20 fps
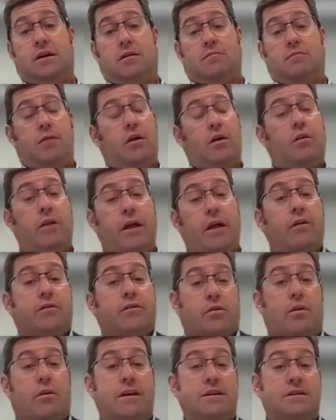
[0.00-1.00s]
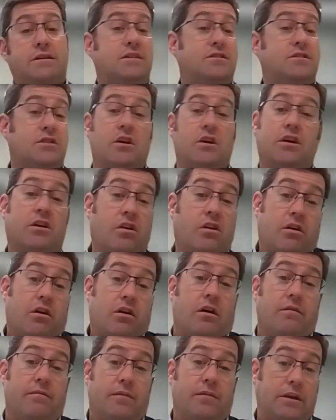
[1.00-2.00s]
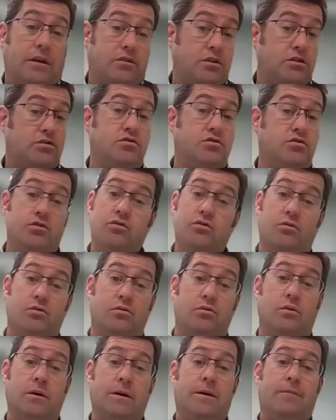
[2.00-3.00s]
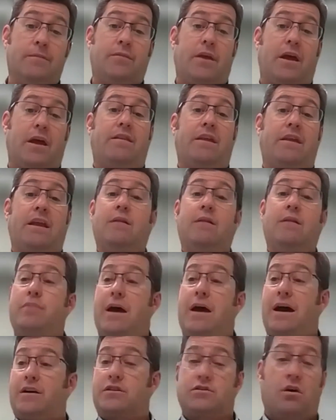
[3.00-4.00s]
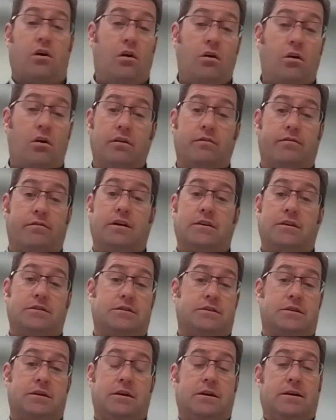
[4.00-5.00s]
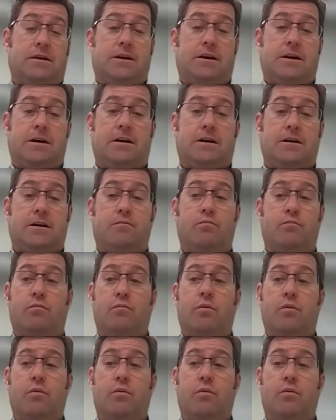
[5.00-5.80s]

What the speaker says: Mental health crises occur, they just do, and it impacts all of us, no